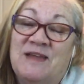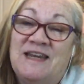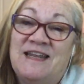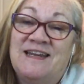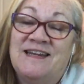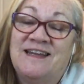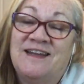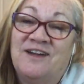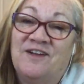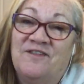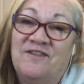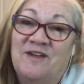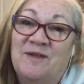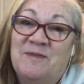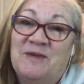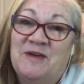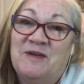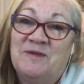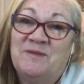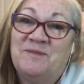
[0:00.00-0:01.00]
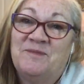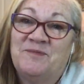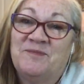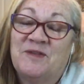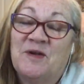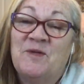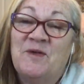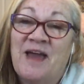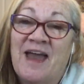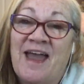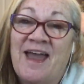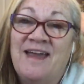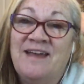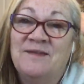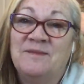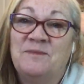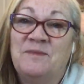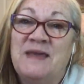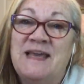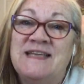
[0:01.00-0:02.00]
They need to hear from you.
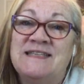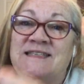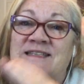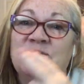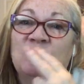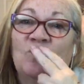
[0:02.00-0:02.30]
Okay? Peace.